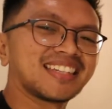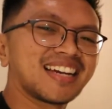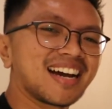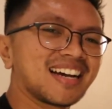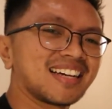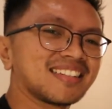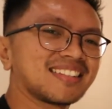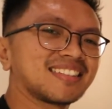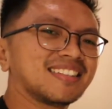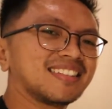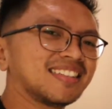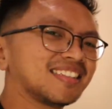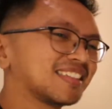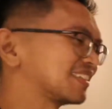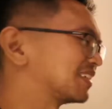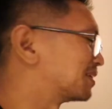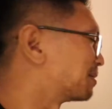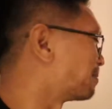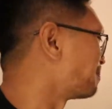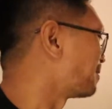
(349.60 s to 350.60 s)
guys, this
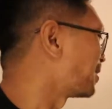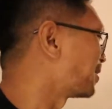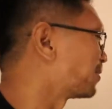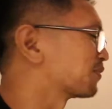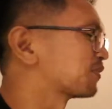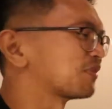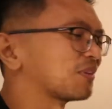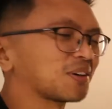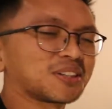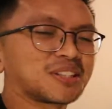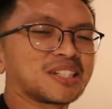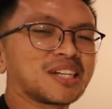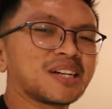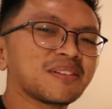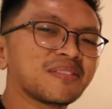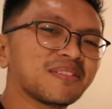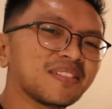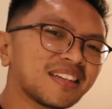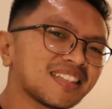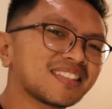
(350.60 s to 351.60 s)
is the main function
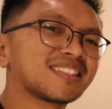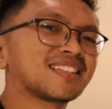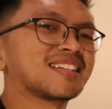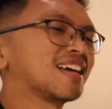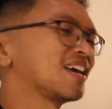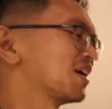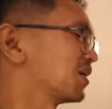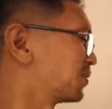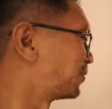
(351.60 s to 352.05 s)
of this